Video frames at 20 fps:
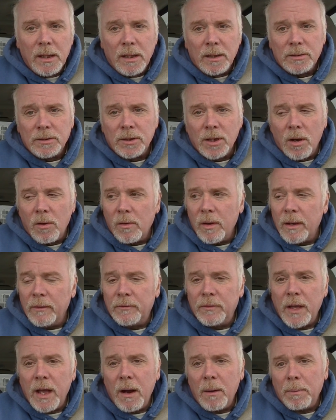So
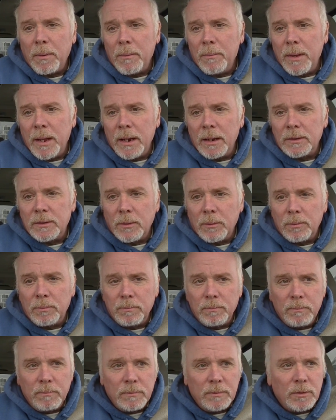if they are permitted
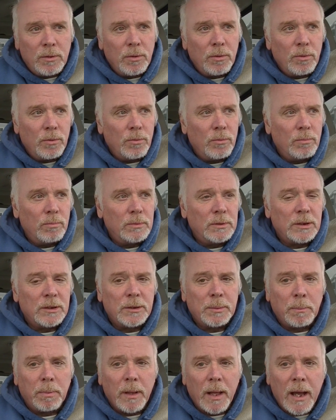to
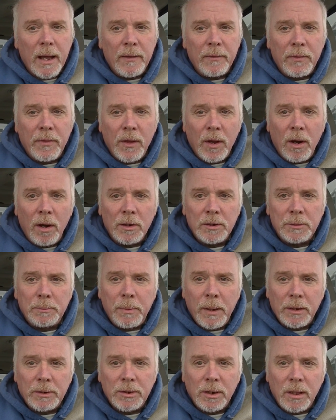display their
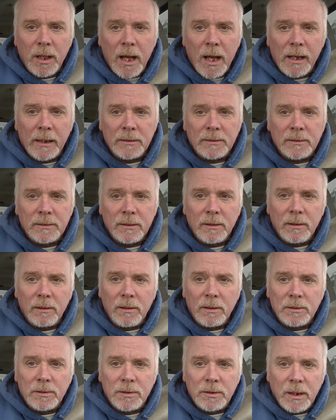specialized
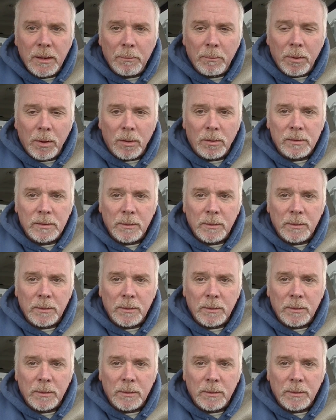symbol,